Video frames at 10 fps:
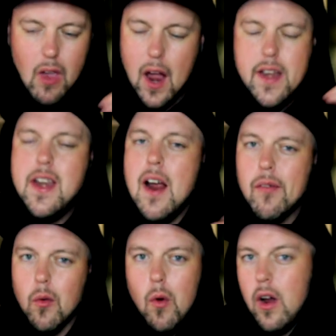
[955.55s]
I
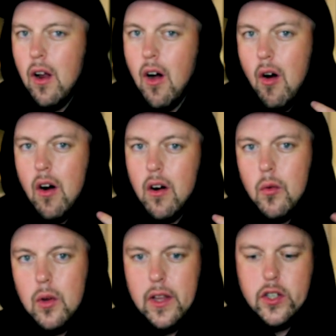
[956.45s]
never want our
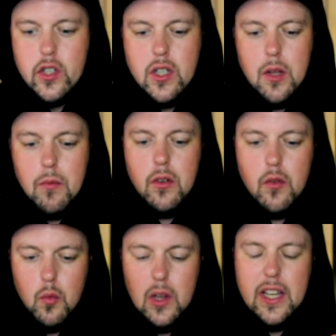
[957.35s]
relationship
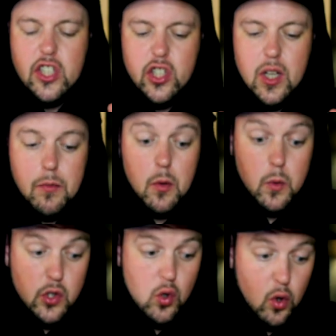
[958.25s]
relationship to
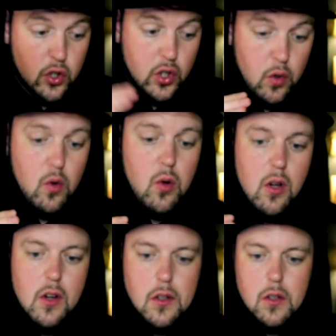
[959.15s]
resort to
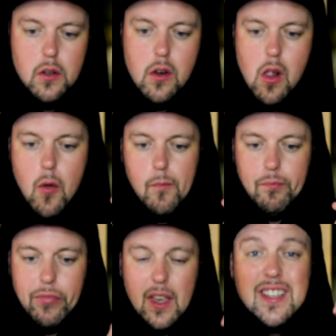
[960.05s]

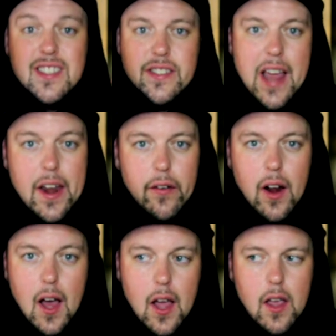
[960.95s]

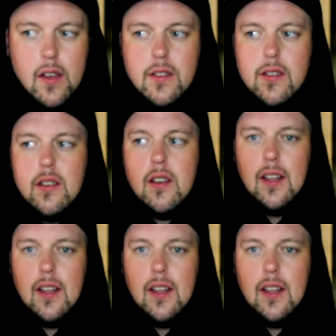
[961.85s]
standardized